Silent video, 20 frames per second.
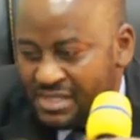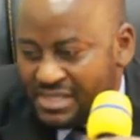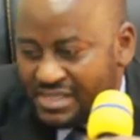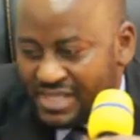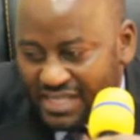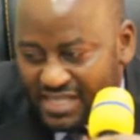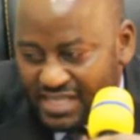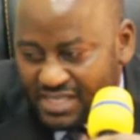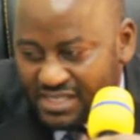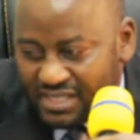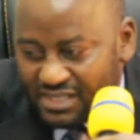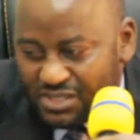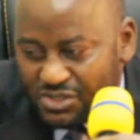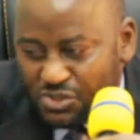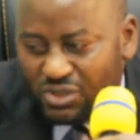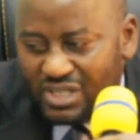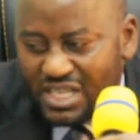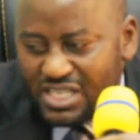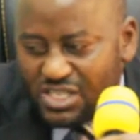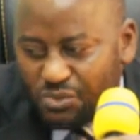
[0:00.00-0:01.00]
That is it.
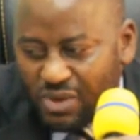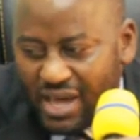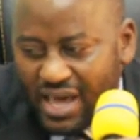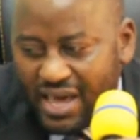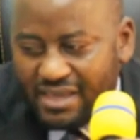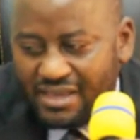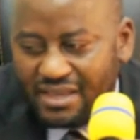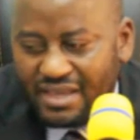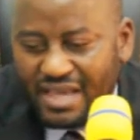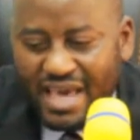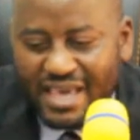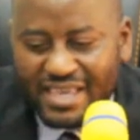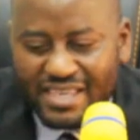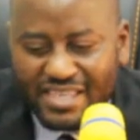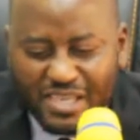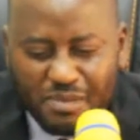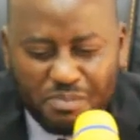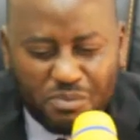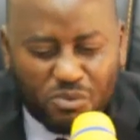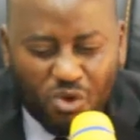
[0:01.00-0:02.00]
So that's why I
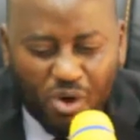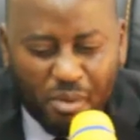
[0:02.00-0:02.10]
keep